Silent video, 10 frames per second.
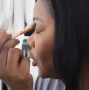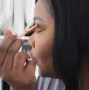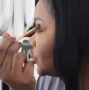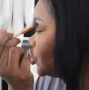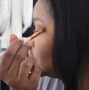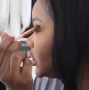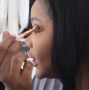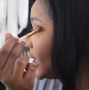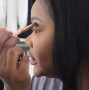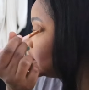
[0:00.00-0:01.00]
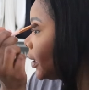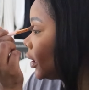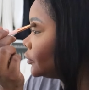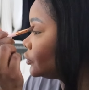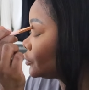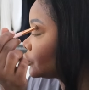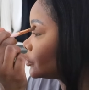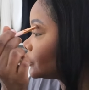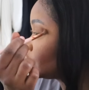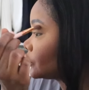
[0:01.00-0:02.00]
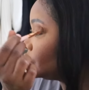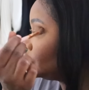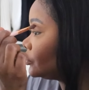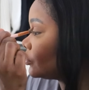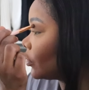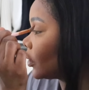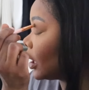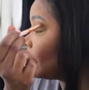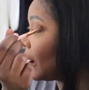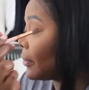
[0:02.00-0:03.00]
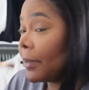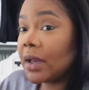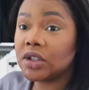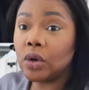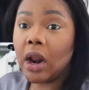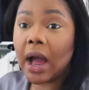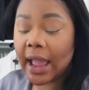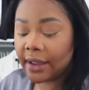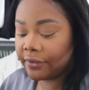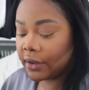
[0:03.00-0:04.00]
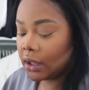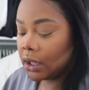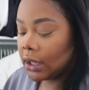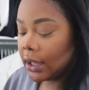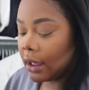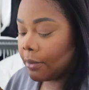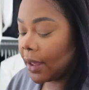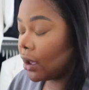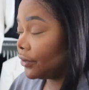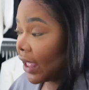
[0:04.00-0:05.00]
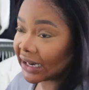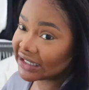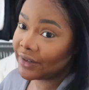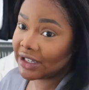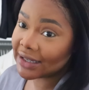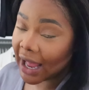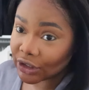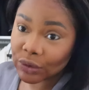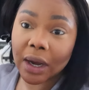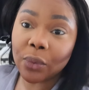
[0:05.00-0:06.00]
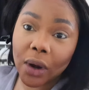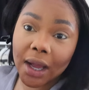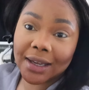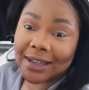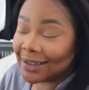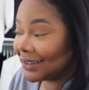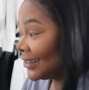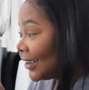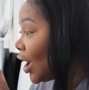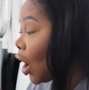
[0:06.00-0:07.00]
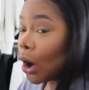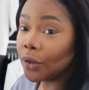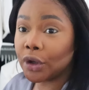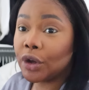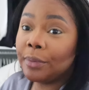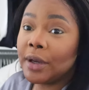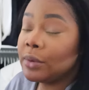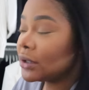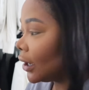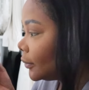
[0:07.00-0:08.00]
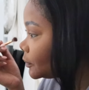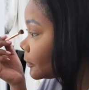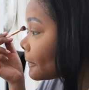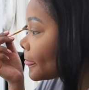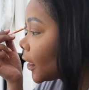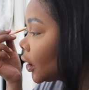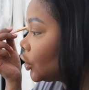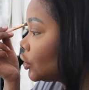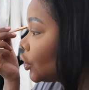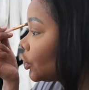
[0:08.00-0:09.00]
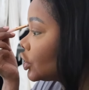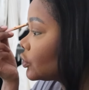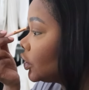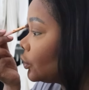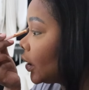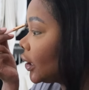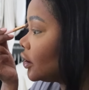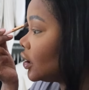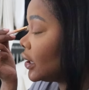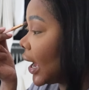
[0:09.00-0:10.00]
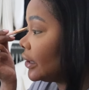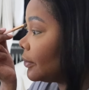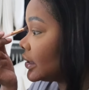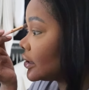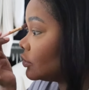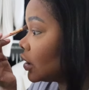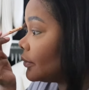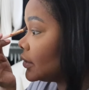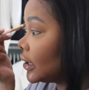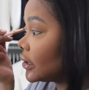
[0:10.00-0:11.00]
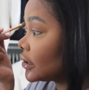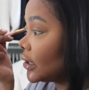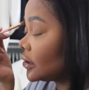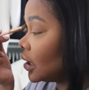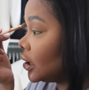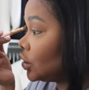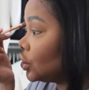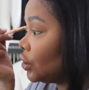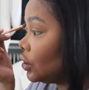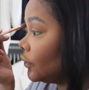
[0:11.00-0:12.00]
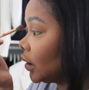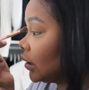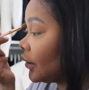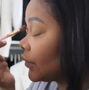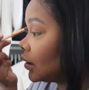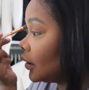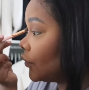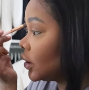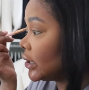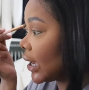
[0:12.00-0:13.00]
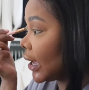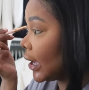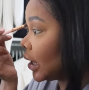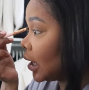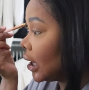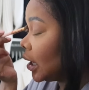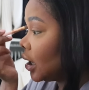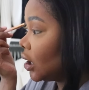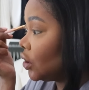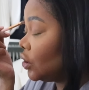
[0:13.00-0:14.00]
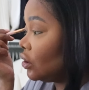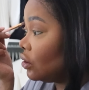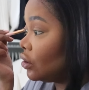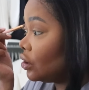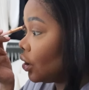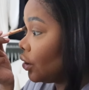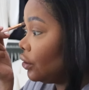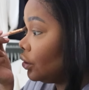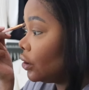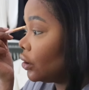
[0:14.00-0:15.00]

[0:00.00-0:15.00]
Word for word: was used against me about my personal life, about the activities that I do at work on the computer you know because when you work in, in admin sometimes it's there's nothing to do you've done everything for the day you you know